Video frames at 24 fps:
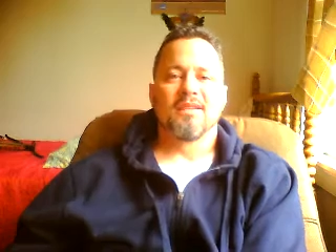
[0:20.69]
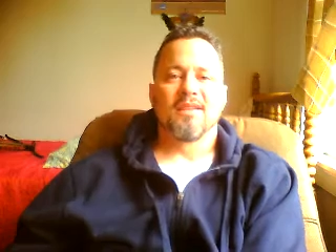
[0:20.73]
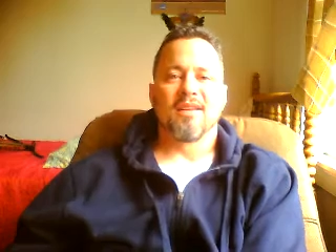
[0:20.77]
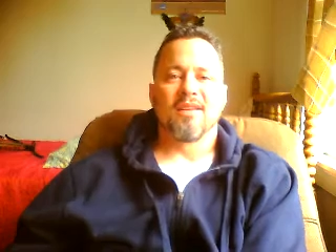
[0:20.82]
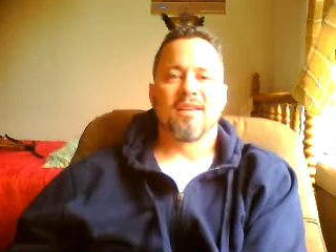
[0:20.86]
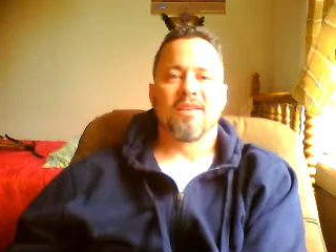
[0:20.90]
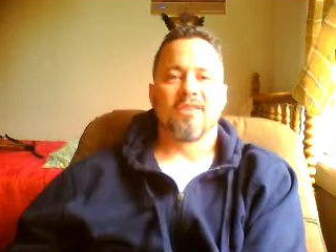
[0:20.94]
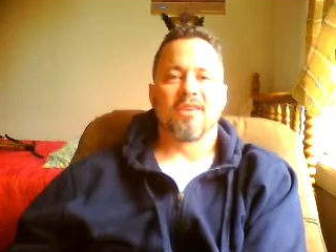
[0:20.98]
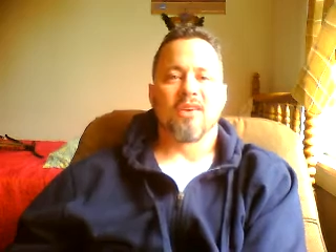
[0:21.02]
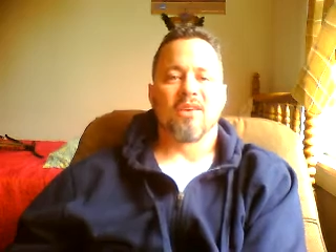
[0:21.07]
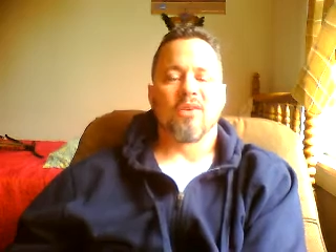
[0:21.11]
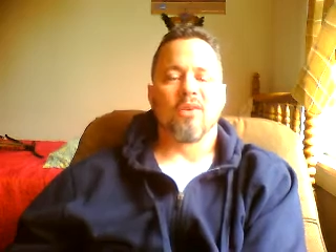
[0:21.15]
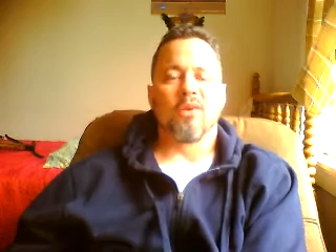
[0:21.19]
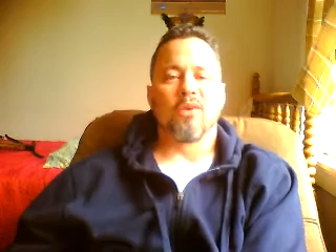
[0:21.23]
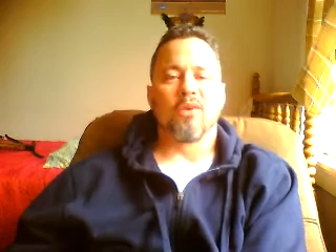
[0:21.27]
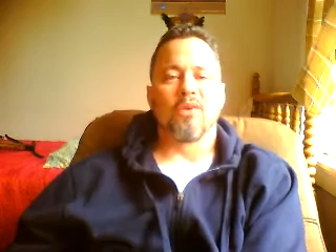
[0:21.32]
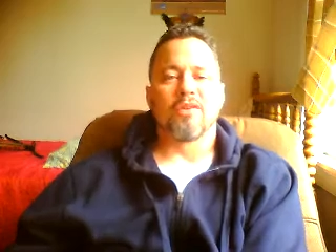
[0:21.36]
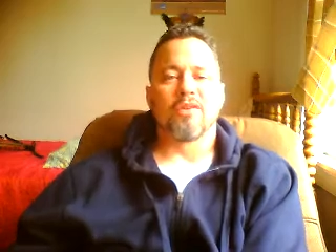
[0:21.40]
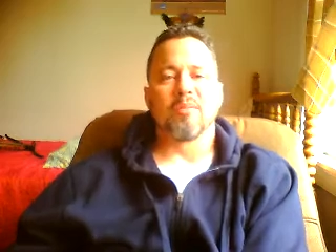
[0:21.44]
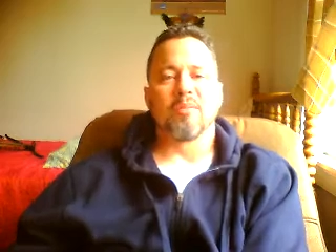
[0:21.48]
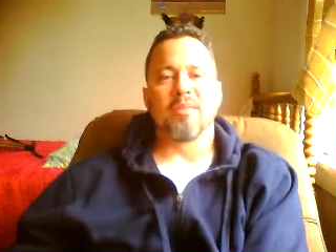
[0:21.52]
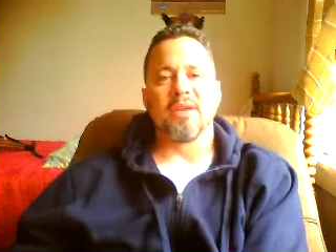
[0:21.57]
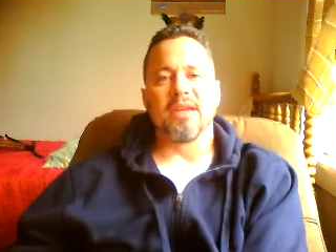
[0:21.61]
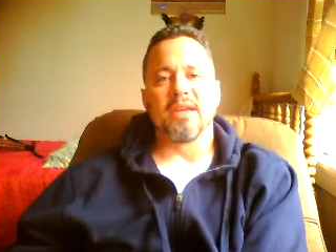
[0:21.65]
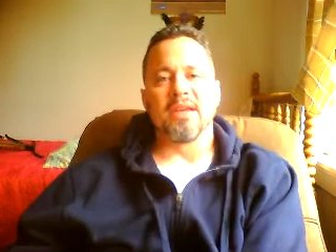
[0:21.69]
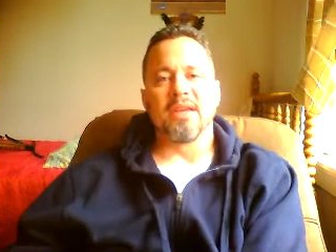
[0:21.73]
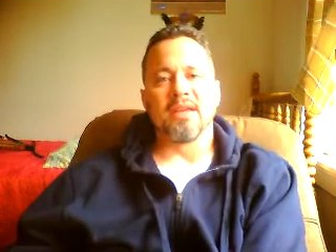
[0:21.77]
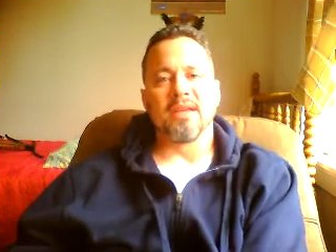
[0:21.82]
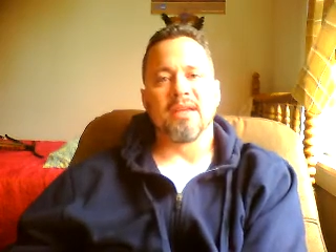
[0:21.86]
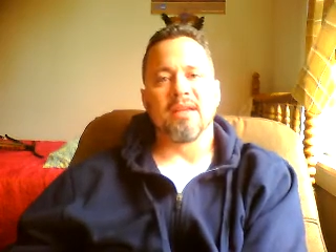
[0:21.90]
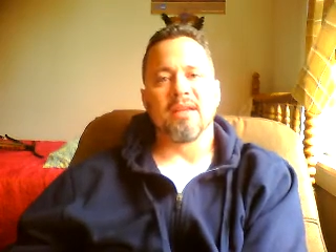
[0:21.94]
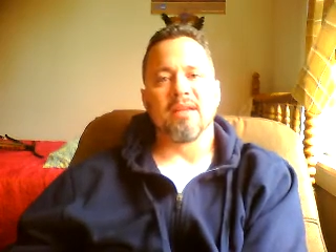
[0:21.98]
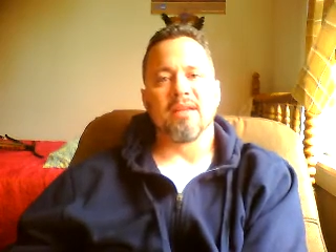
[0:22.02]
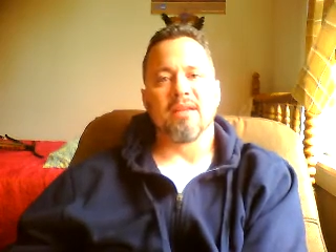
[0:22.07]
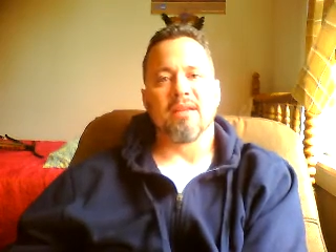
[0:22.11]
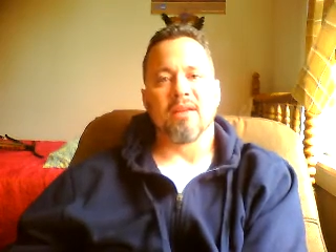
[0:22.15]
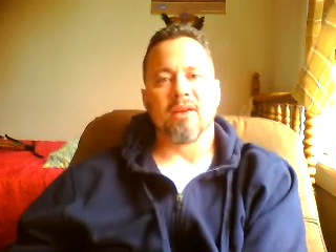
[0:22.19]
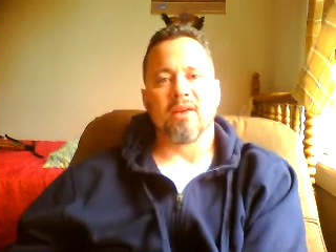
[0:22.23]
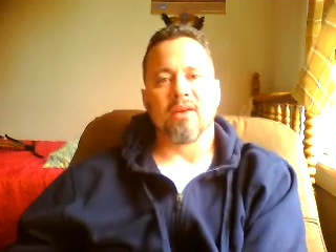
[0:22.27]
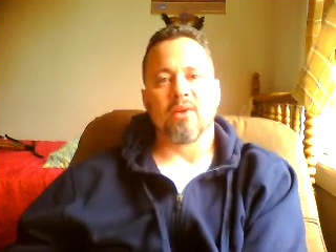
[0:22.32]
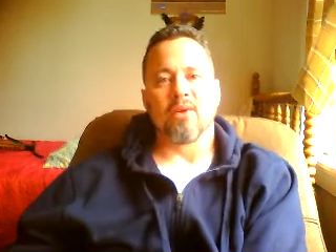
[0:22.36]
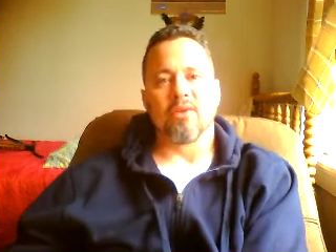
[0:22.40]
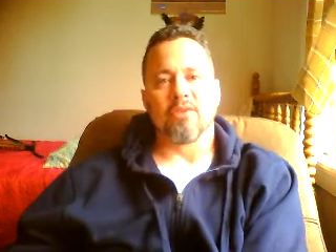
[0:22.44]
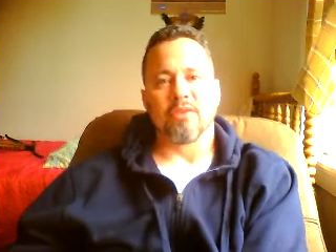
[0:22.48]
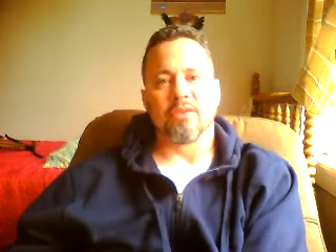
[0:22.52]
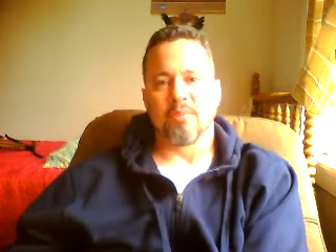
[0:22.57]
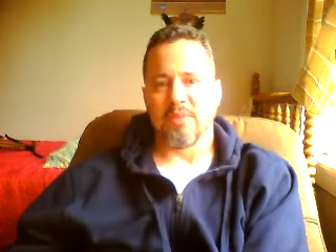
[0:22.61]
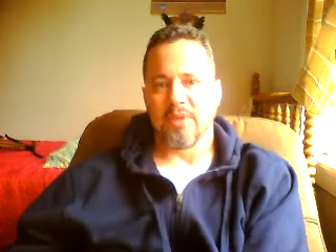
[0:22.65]
That is our ultimate end and our
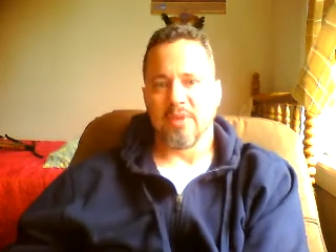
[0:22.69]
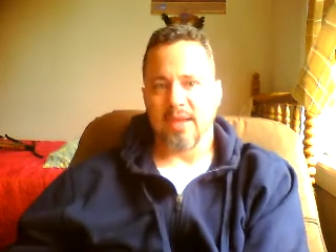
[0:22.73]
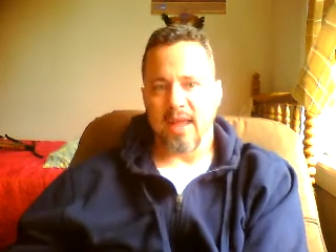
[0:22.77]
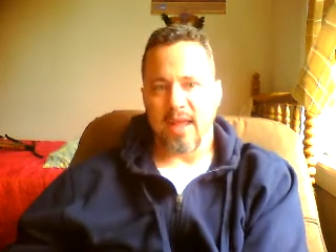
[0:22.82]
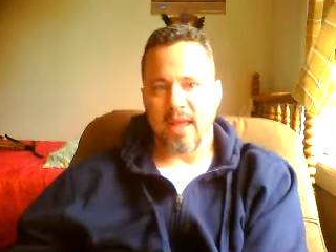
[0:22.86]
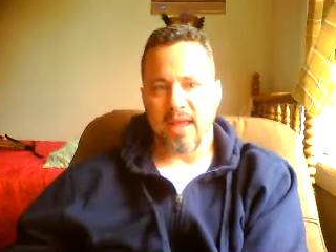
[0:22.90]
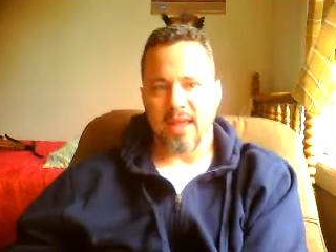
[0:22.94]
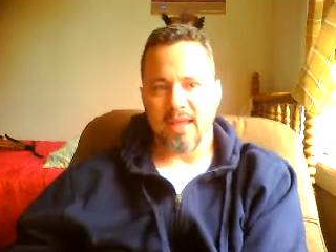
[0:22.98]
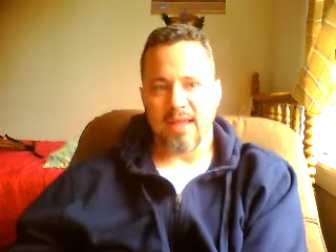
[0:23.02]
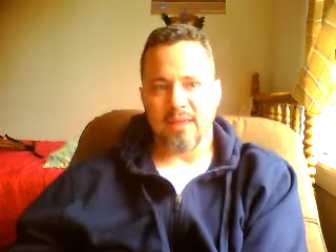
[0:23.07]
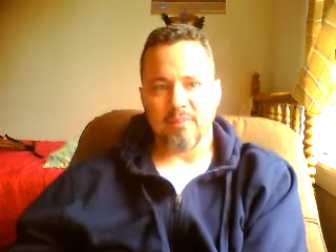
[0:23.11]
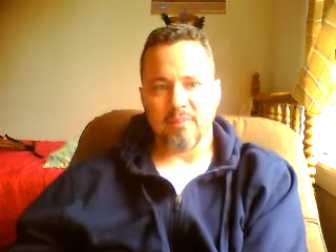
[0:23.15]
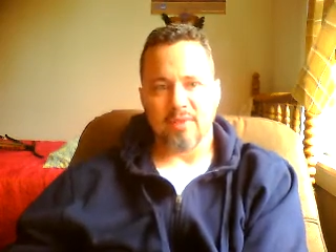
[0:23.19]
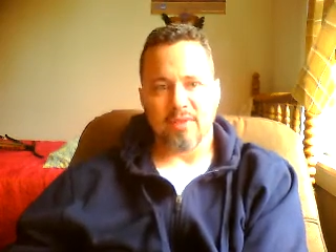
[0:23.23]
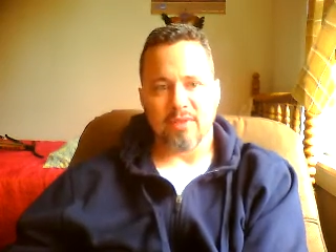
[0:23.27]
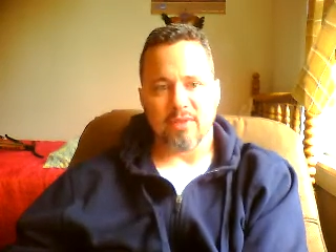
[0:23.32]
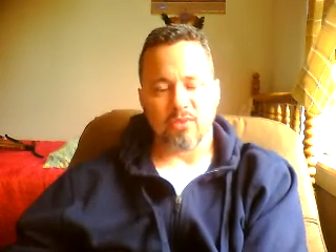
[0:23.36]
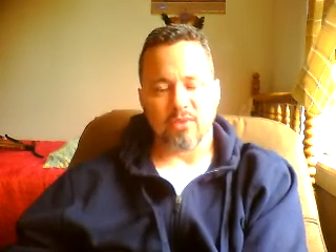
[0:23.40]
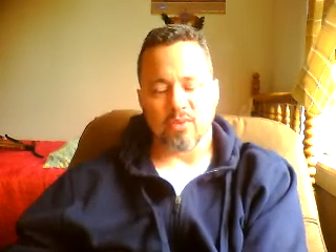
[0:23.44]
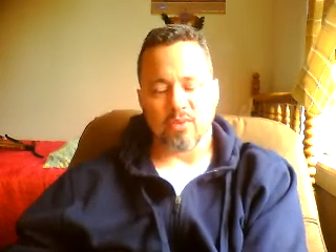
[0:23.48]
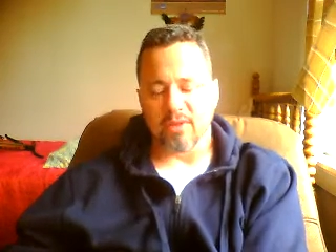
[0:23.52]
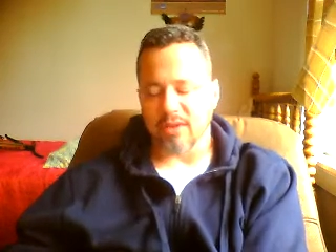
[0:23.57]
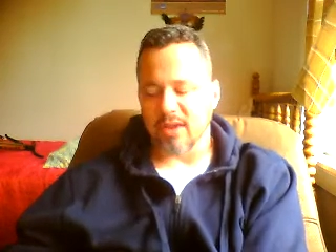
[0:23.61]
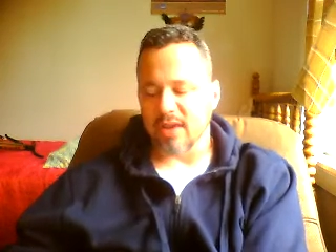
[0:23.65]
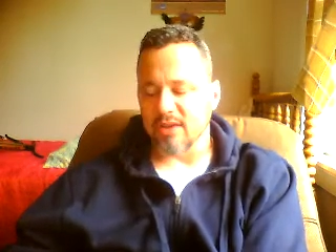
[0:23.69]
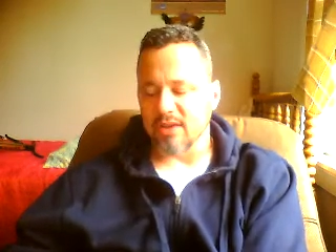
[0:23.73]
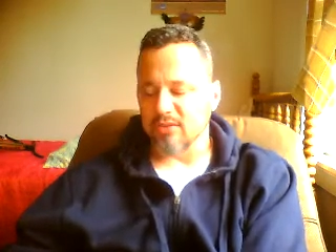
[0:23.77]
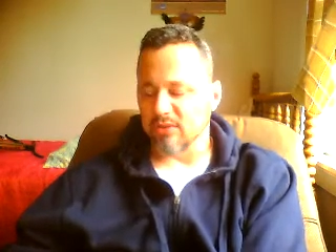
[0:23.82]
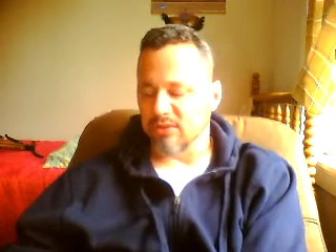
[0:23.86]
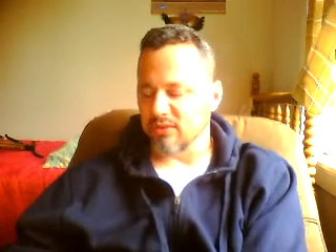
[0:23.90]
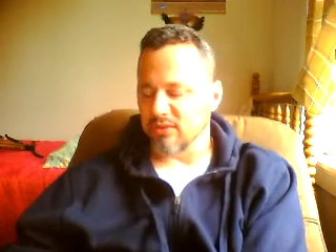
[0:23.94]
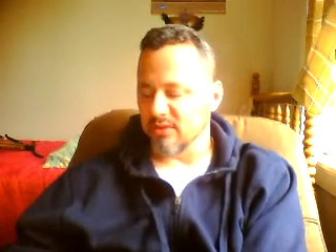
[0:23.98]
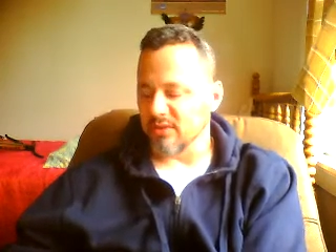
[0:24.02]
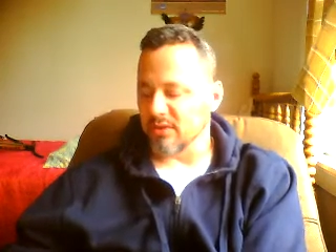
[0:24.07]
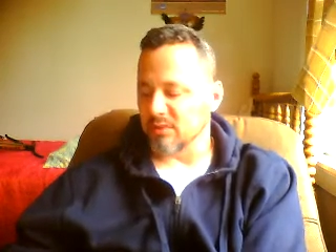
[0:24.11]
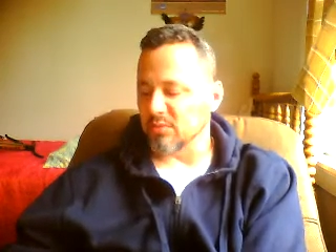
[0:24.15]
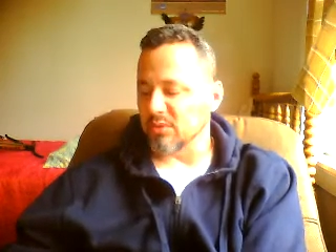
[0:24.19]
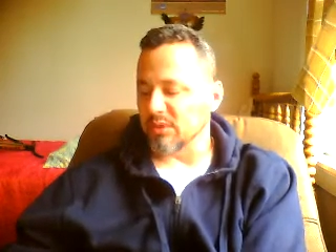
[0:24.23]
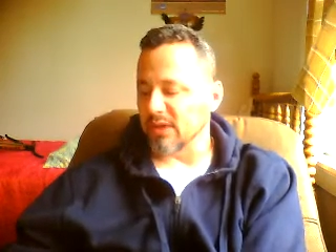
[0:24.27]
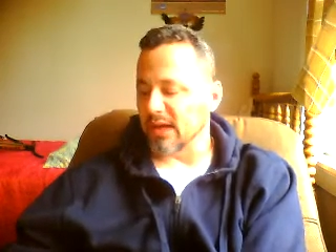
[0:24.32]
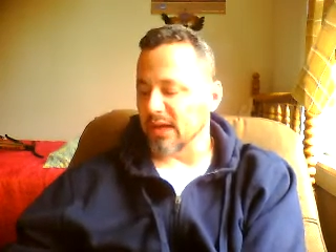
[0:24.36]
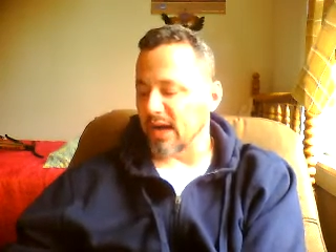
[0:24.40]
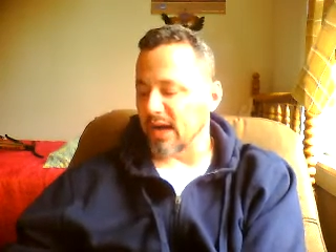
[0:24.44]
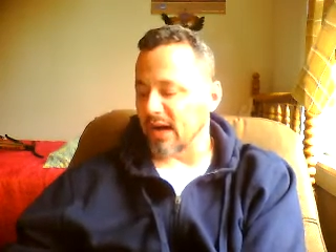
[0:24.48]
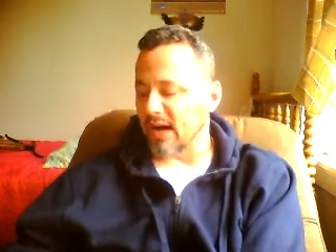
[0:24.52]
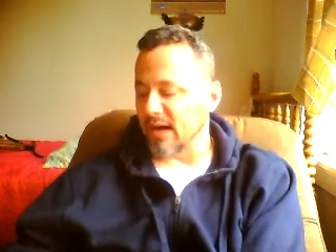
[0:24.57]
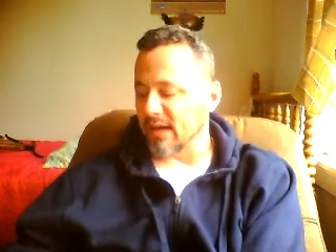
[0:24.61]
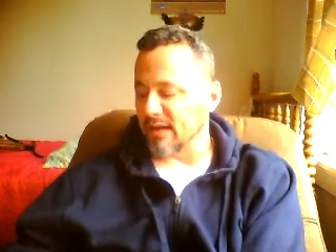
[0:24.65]
ultimate aim in this relationship with
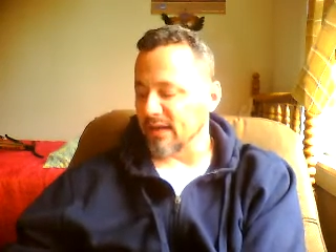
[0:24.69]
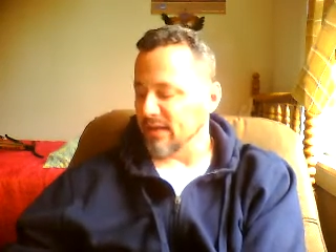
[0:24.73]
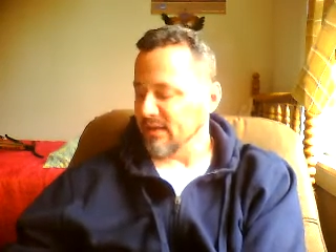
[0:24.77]
God,